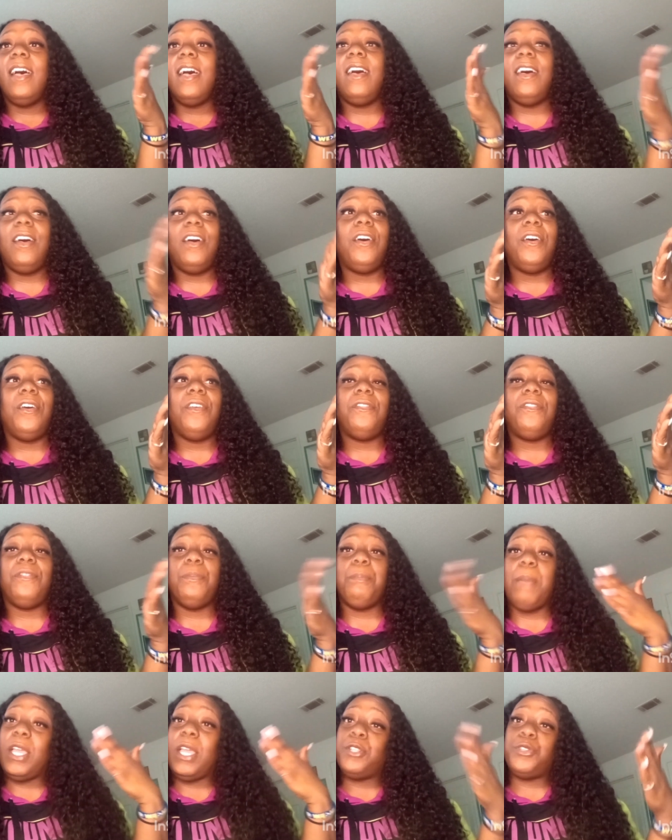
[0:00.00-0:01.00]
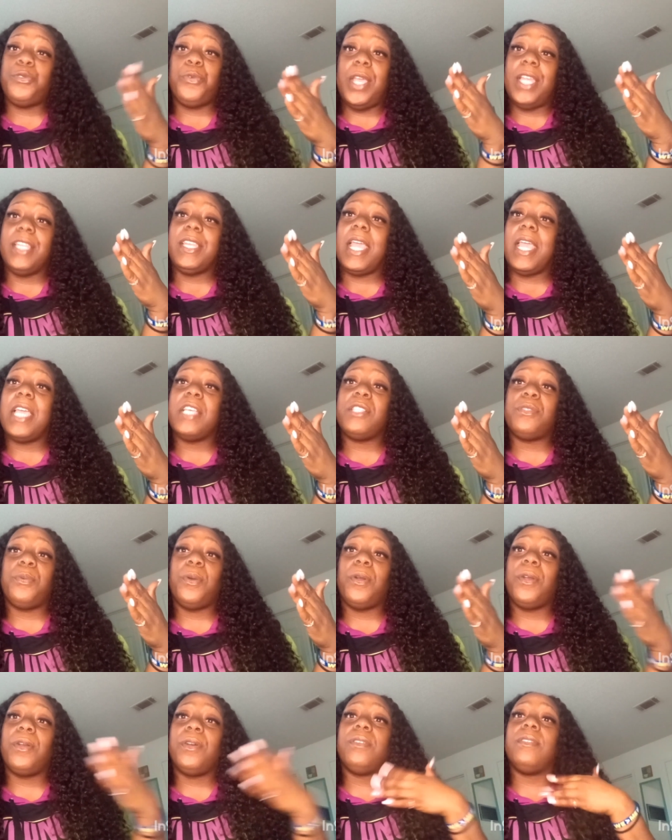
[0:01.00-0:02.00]
of Majorette Dance
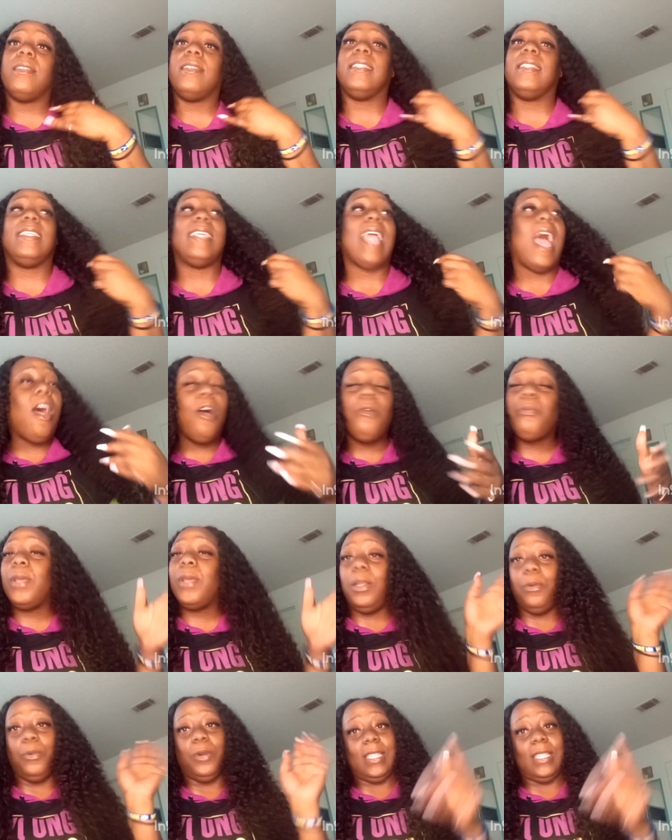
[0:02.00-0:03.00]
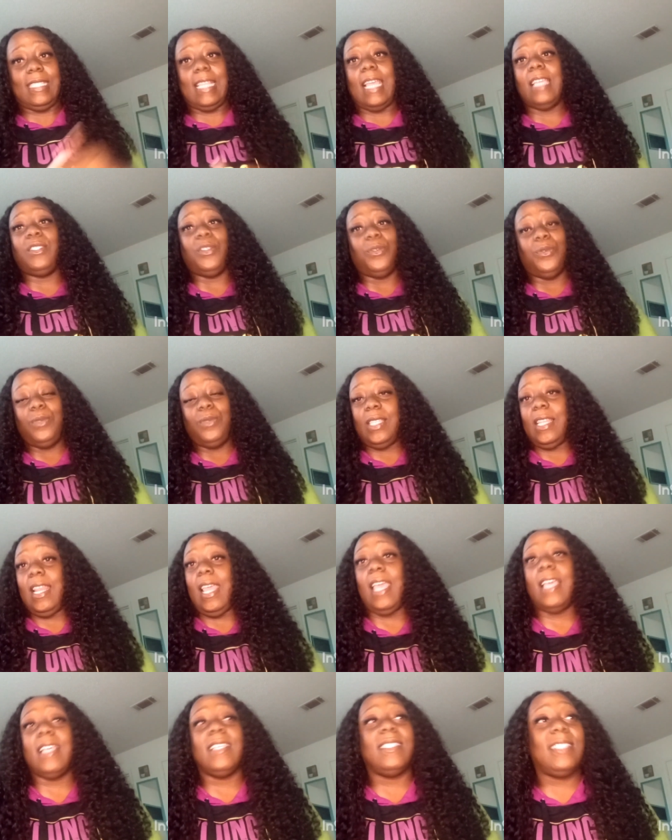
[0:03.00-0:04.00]
World. Y'all really want to stay tuned to
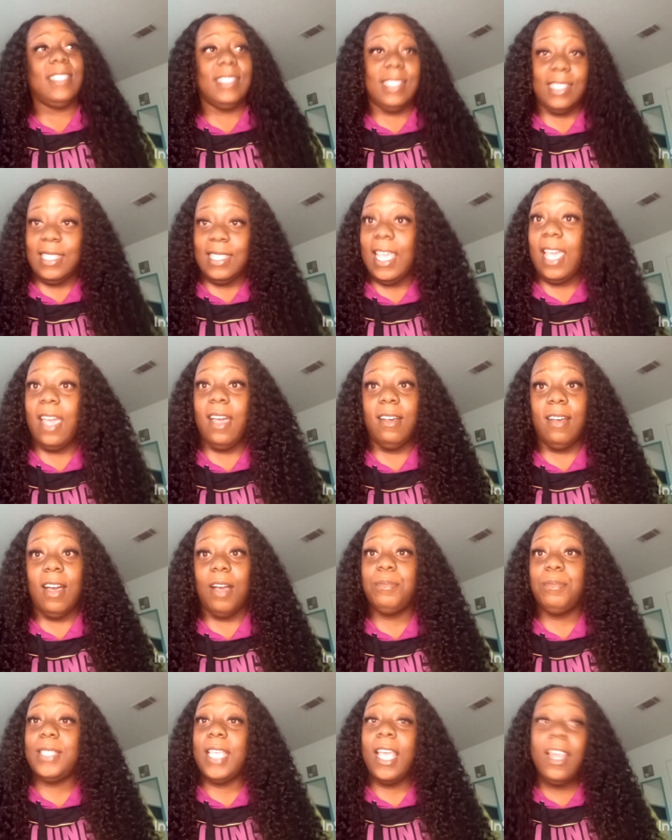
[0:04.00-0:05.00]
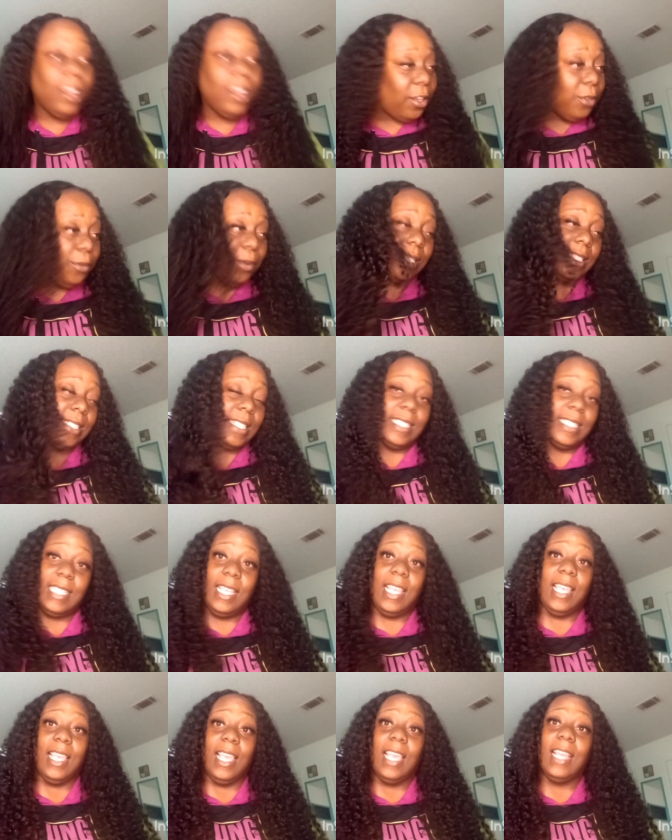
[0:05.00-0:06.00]
that, because it's, yeah, I'm telling you, it's the
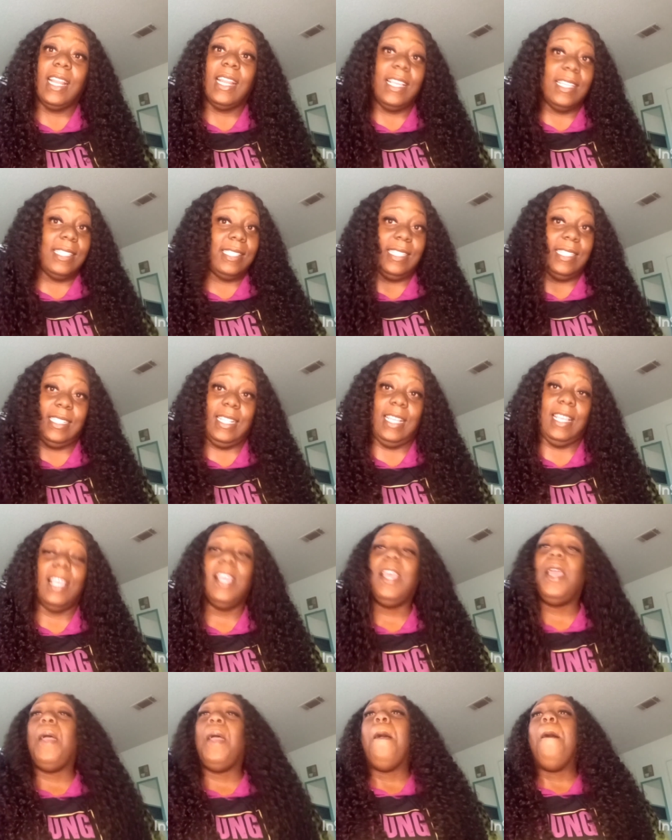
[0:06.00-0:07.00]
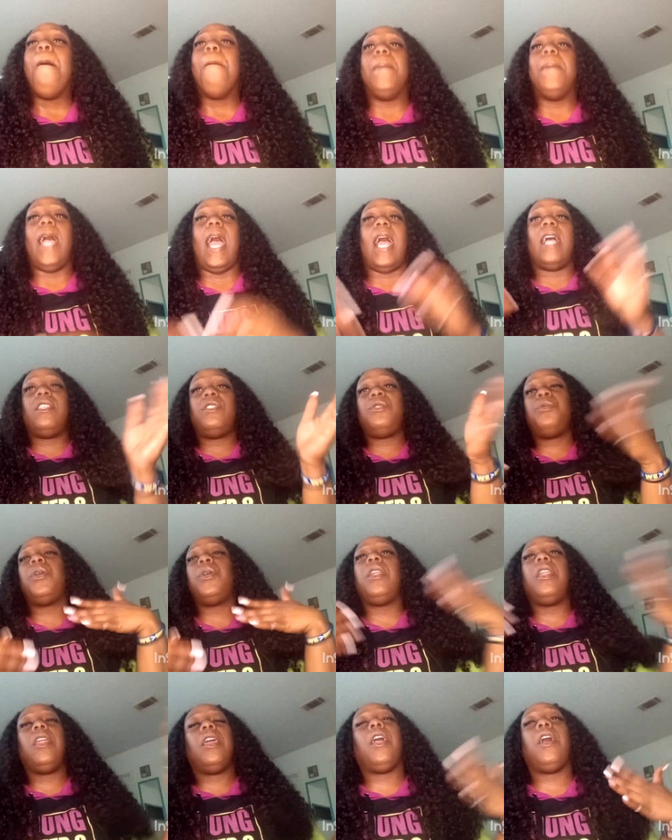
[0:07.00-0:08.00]
tea. It is the tea. But I just
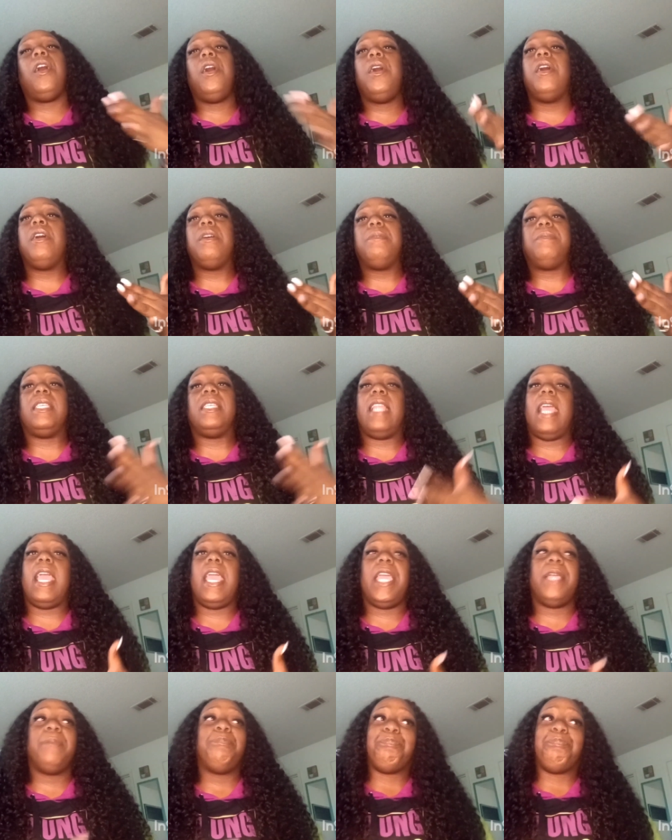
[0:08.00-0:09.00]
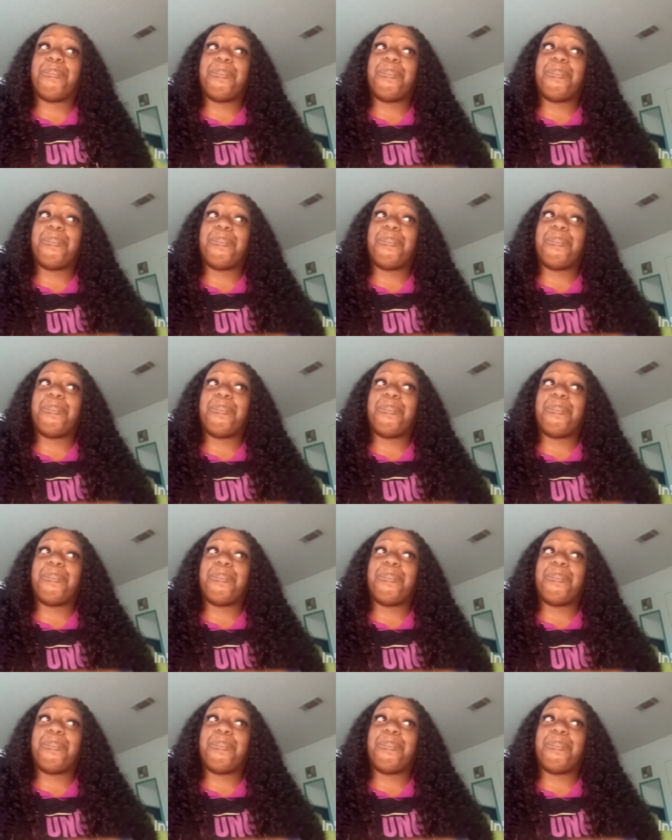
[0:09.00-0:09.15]
wanted to come today